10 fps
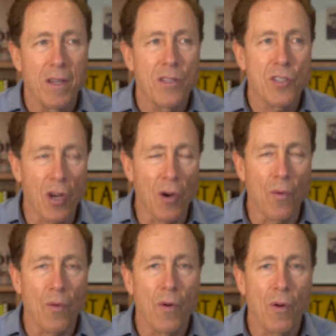
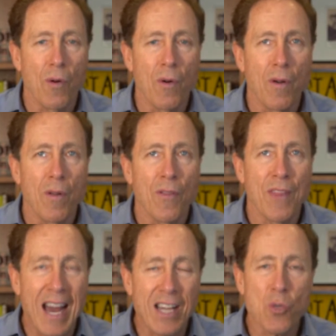So
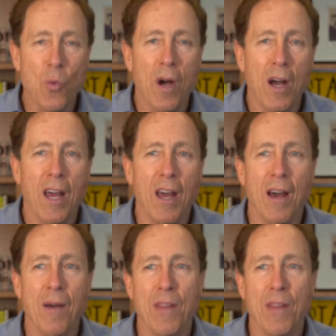that's why